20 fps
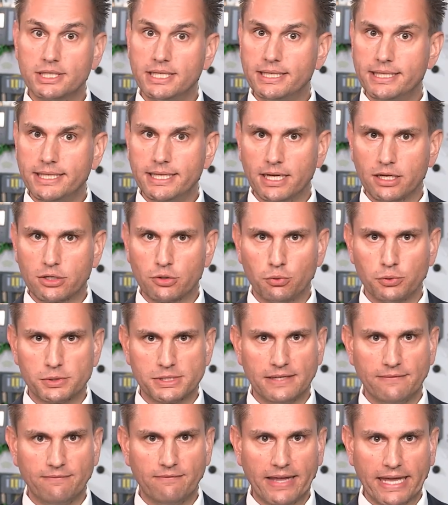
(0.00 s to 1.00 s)

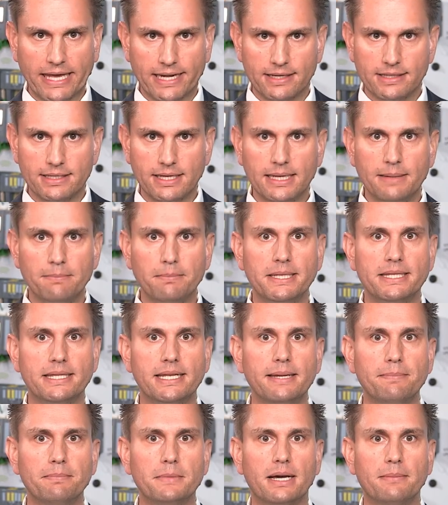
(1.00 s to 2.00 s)
diagnosis during
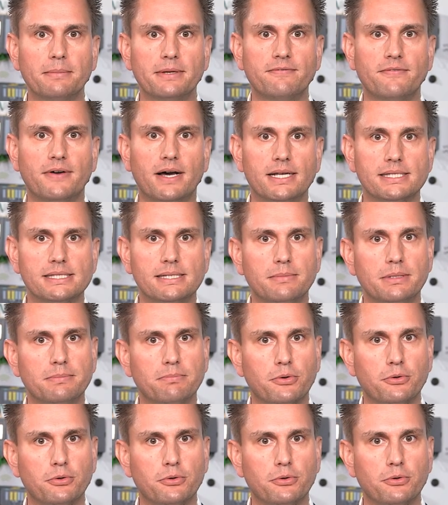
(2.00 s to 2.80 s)
commissioning with Proneta,